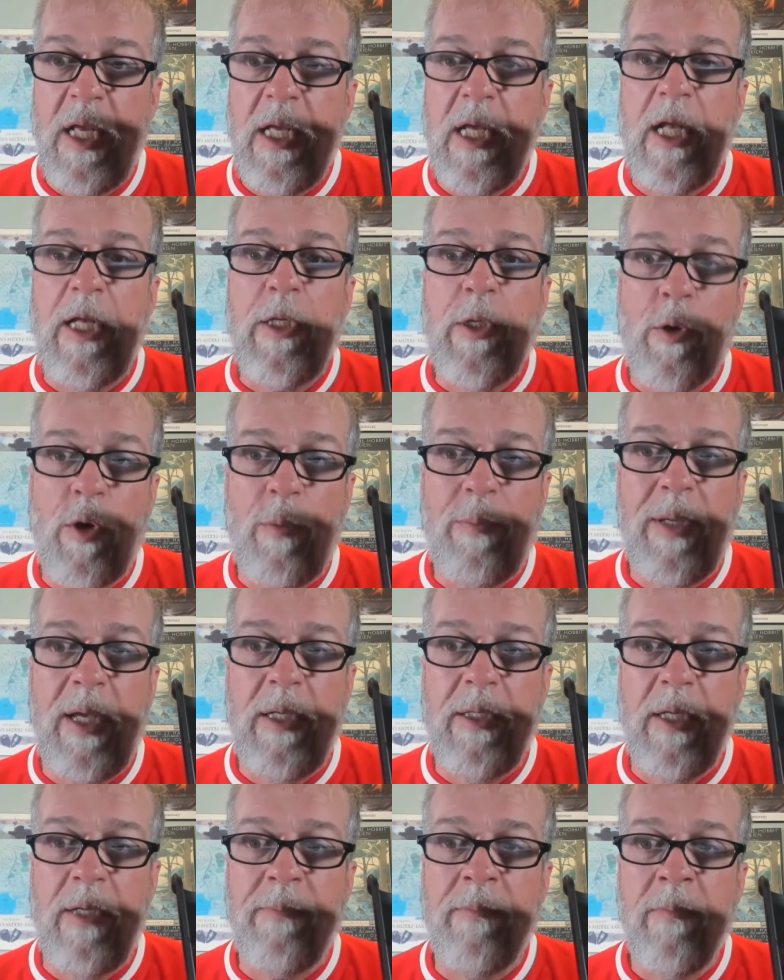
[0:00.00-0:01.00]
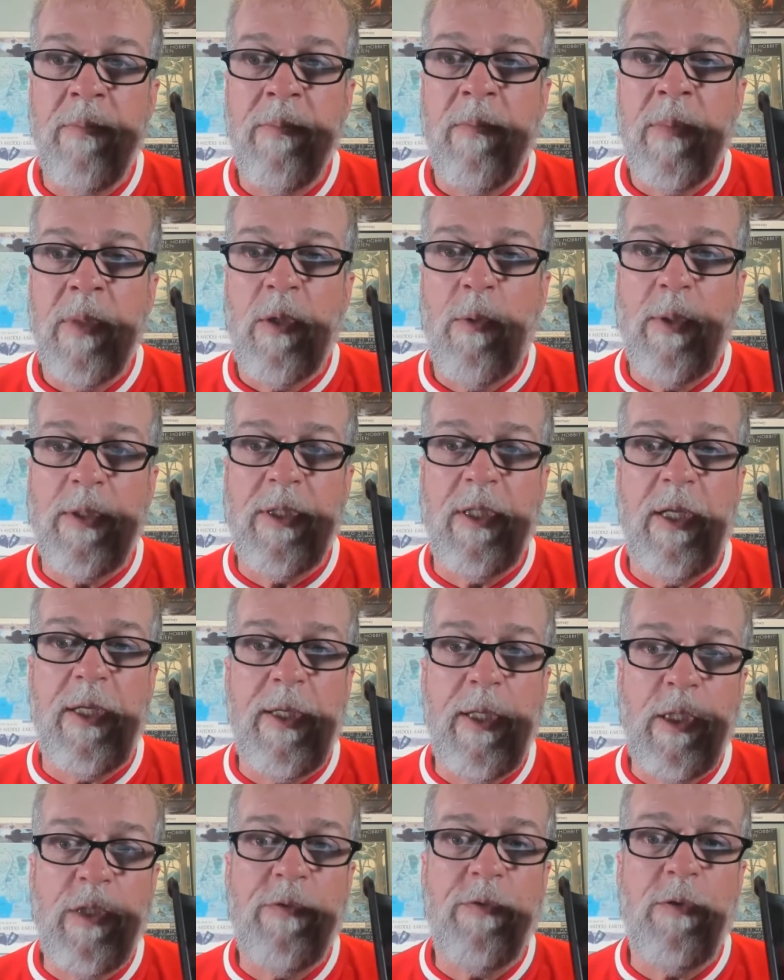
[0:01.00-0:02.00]
In your opinion, was it a
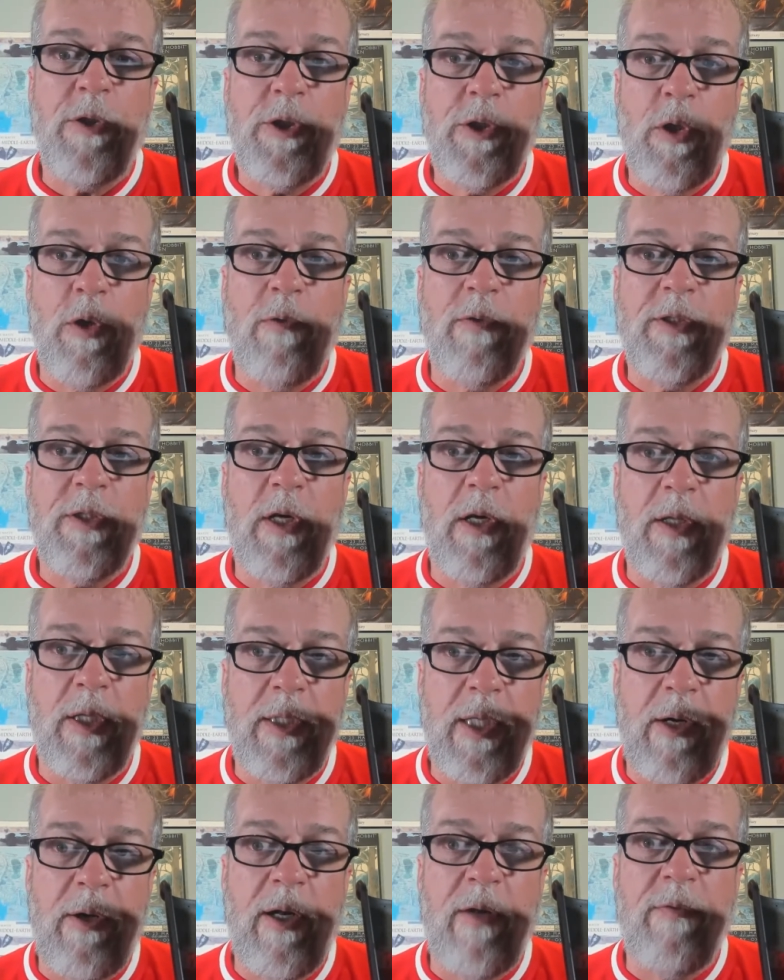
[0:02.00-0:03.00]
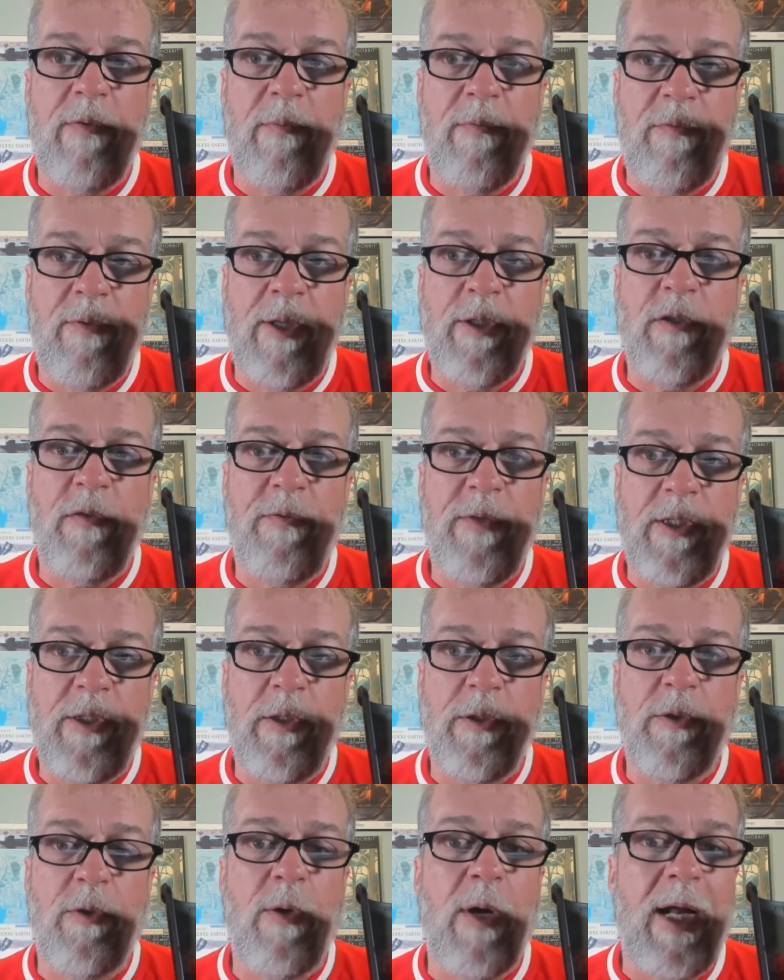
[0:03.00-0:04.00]
useful show of solidarity from French
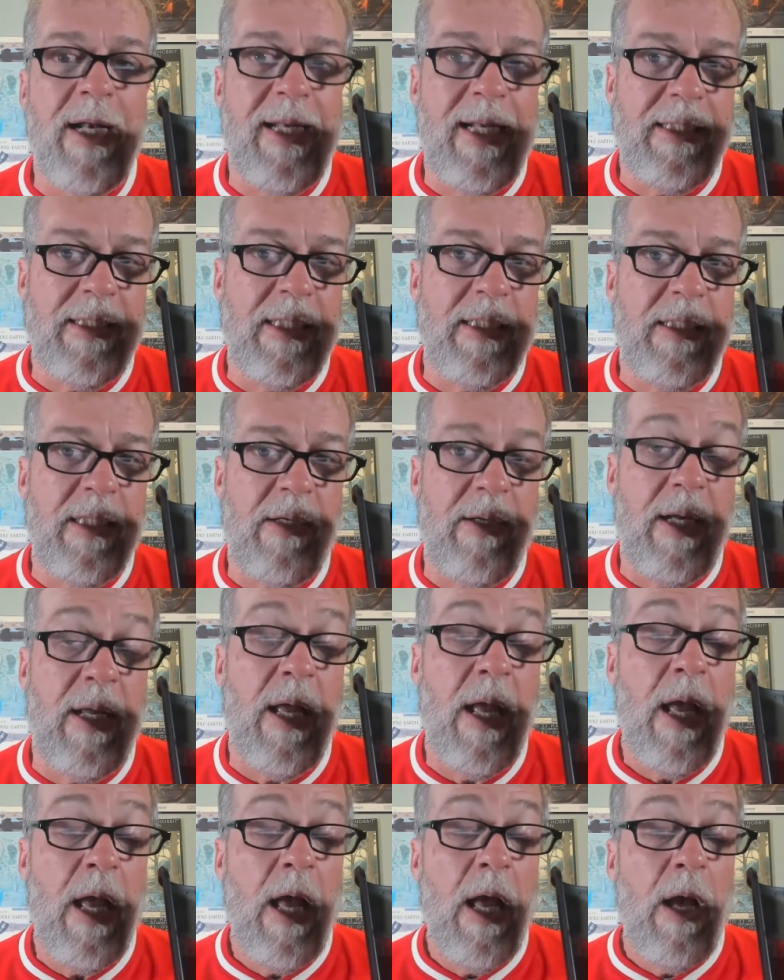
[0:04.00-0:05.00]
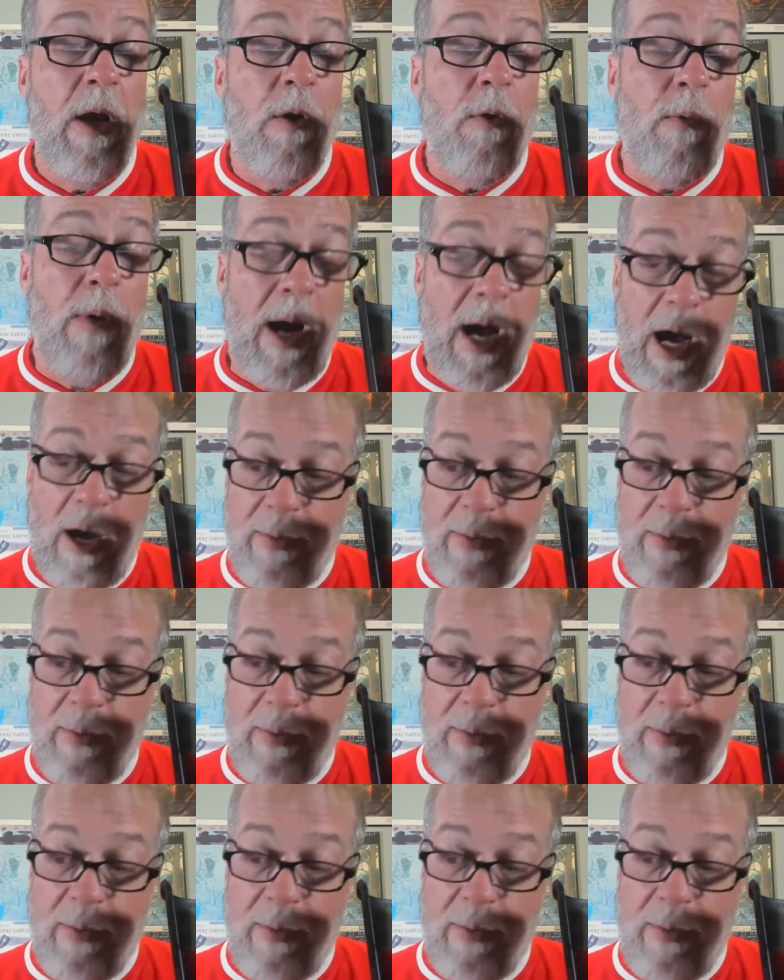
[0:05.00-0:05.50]
officials or unnecessary? Wow,